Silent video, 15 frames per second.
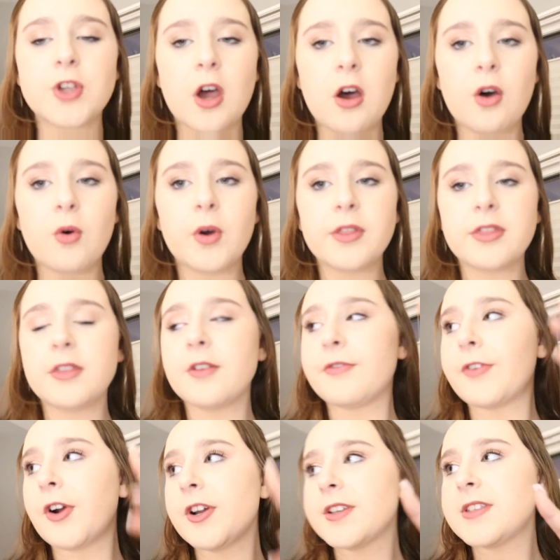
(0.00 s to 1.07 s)
So the
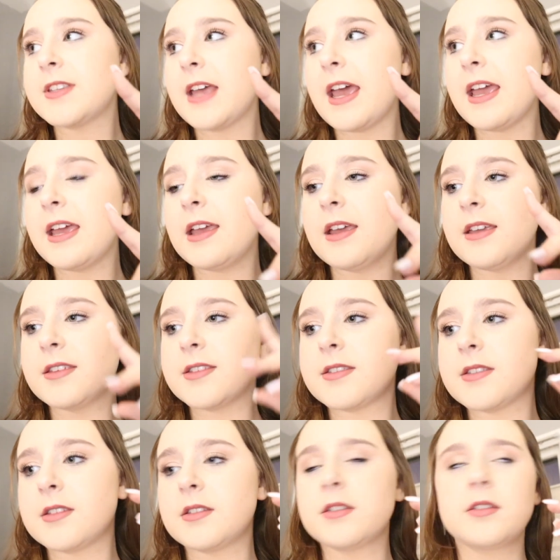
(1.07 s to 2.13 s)
first day
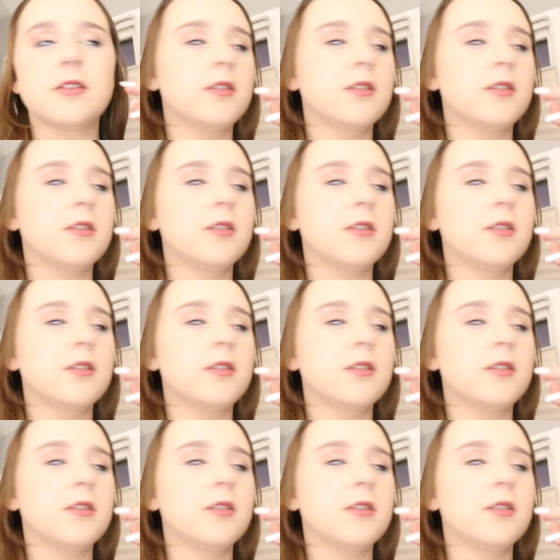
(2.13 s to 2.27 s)
is